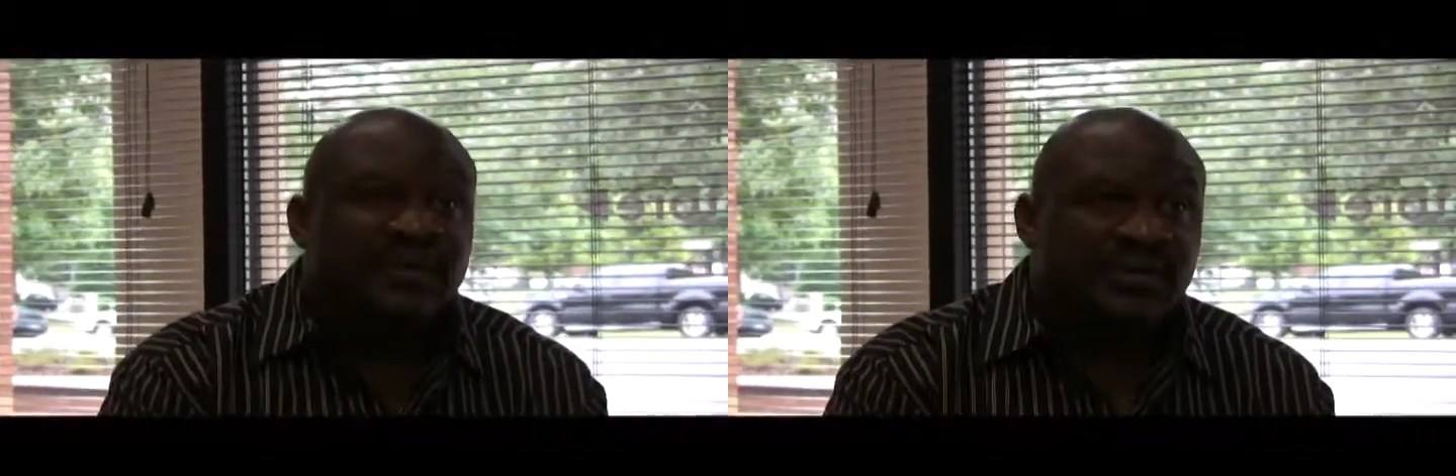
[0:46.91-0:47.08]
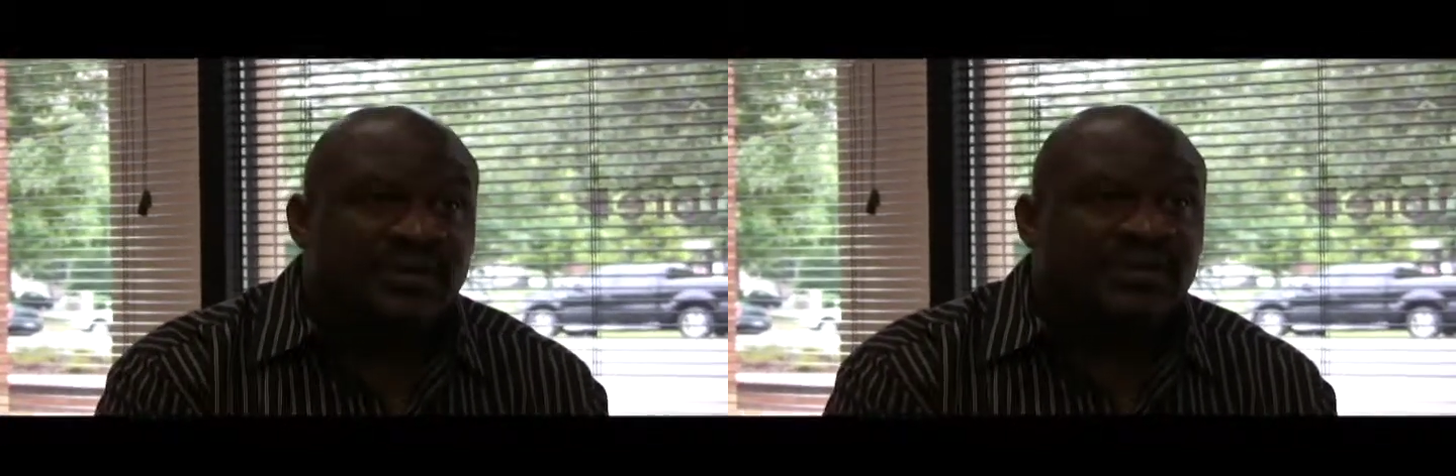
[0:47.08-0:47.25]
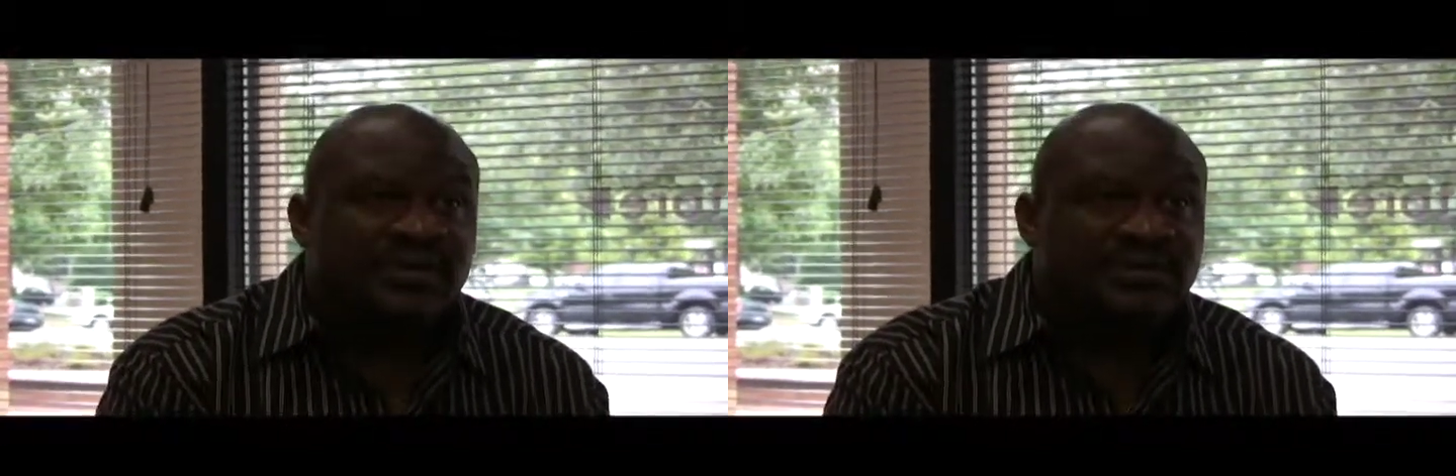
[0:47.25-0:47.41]

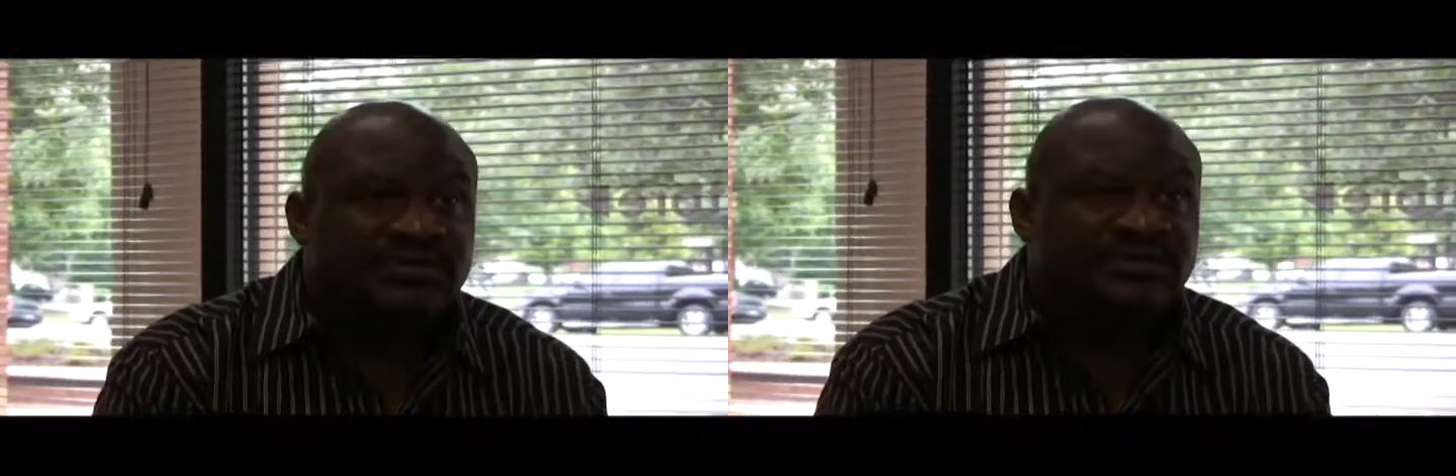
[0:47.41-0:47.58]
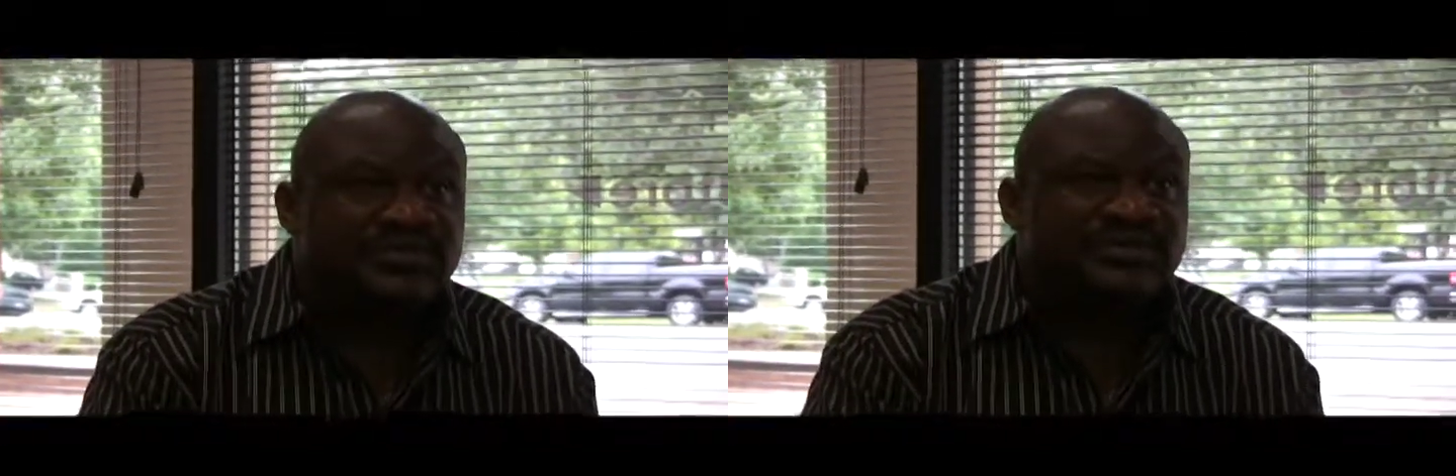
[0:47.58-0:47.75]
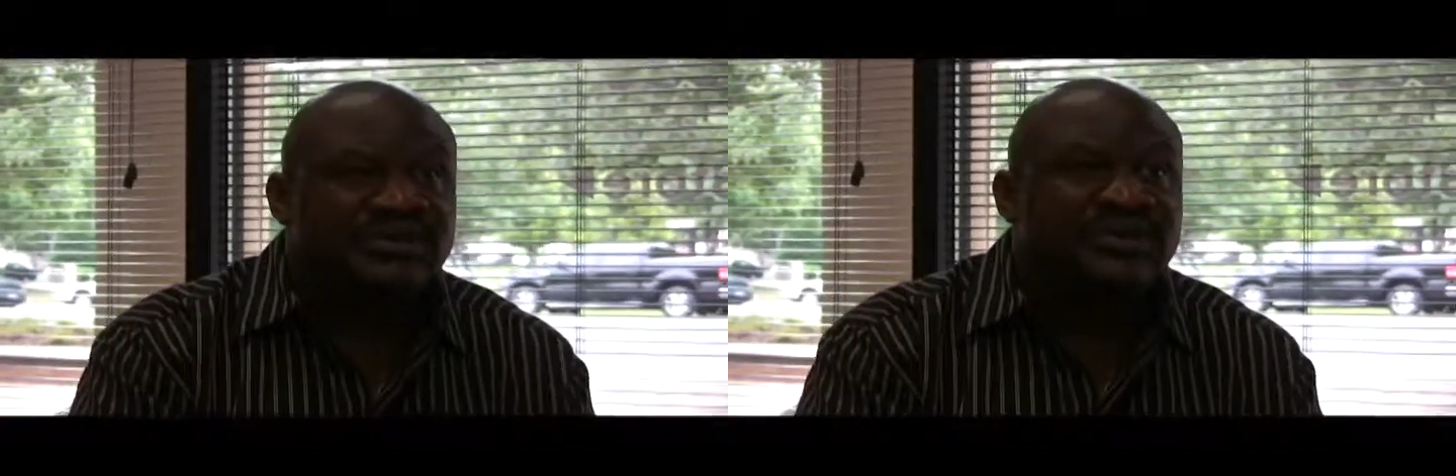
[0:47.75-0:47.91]
current
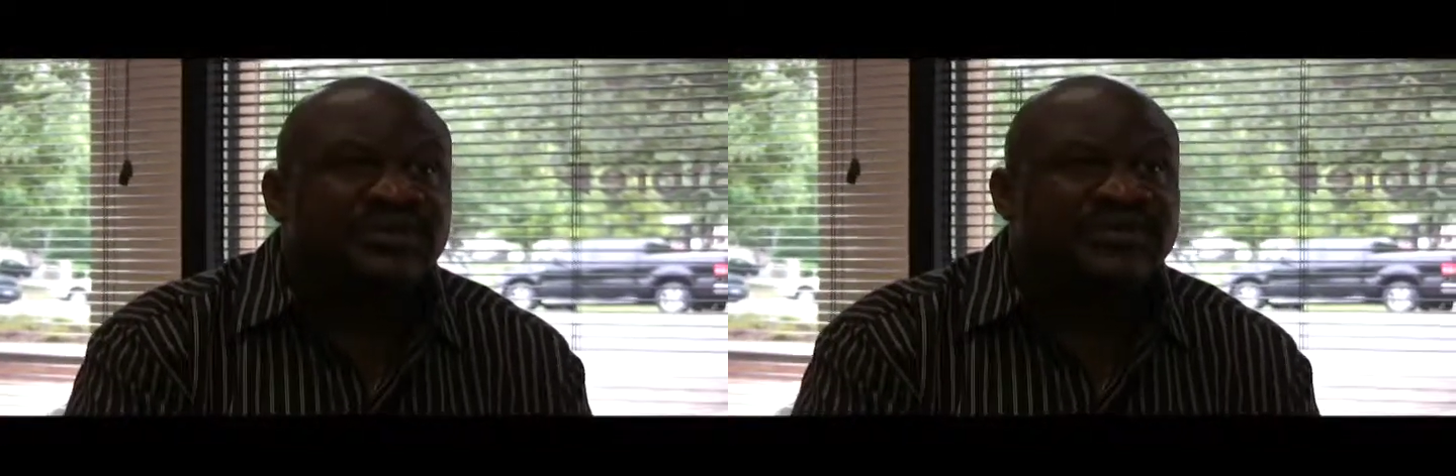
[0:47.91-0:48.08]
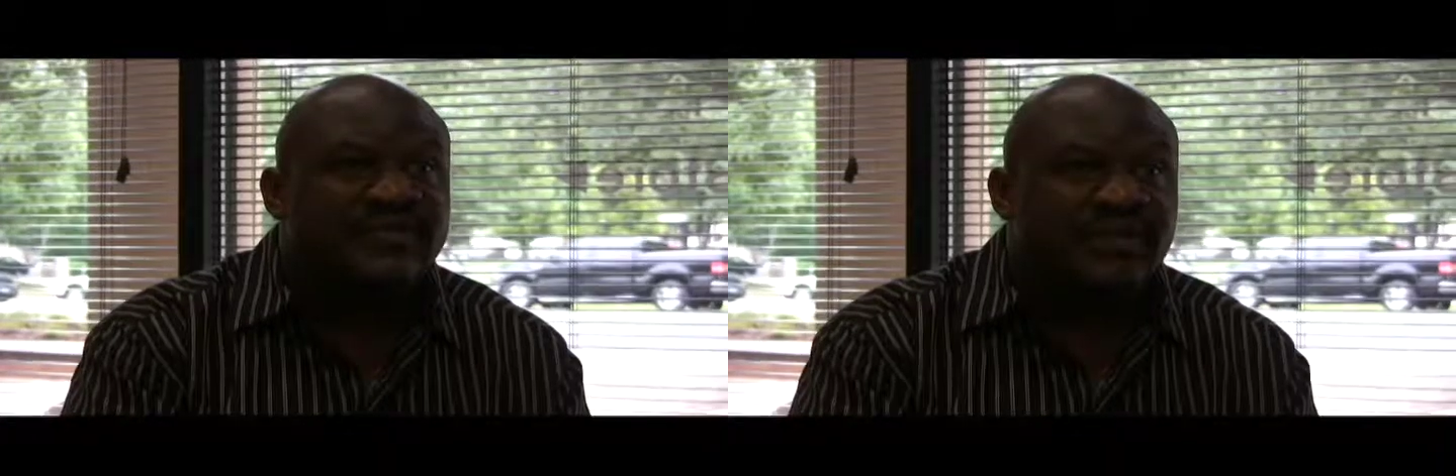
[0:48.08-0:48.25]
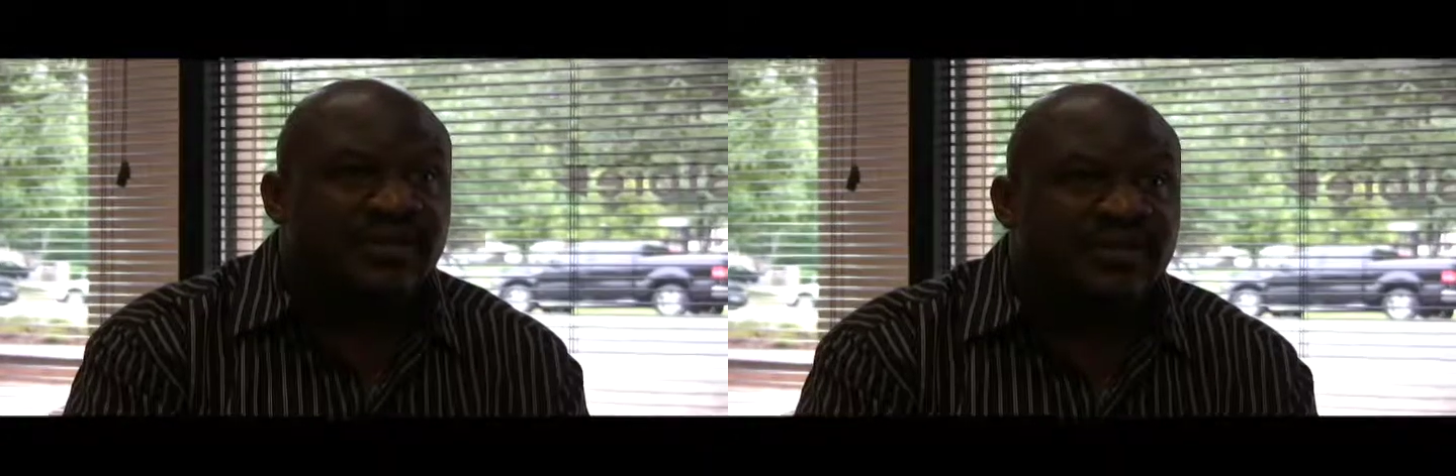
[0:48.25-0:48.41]
issues and
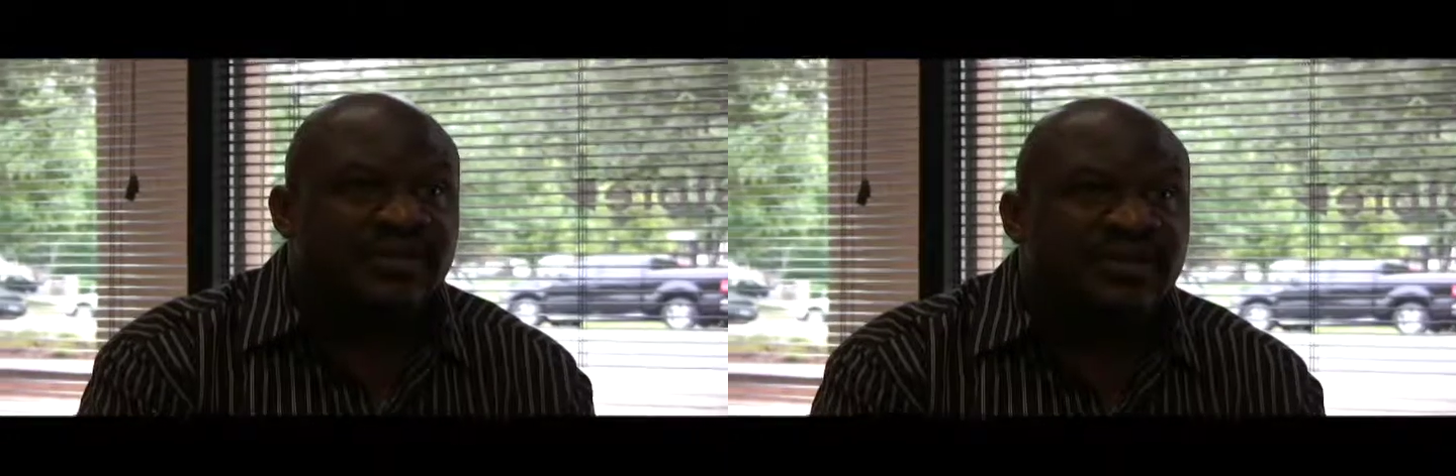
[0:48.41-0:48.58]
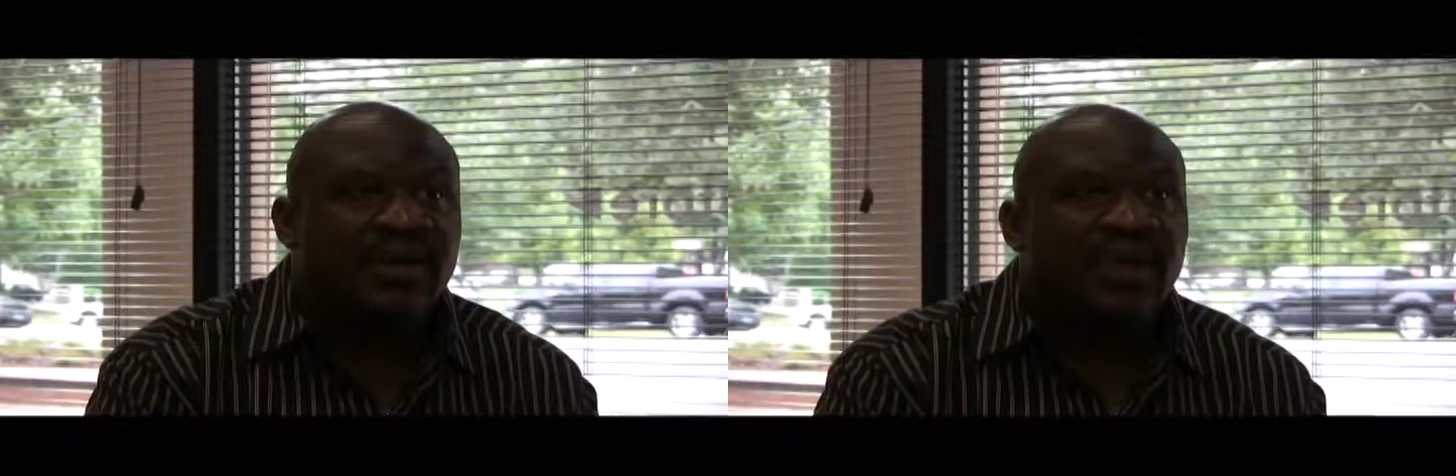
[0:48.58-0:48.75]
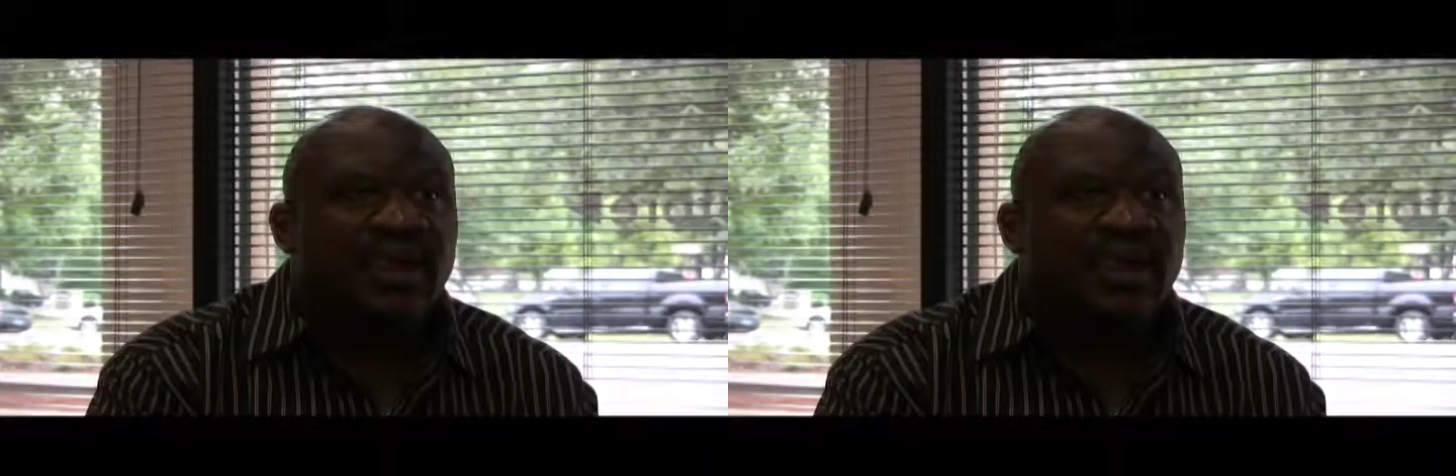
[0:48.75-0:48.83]
events,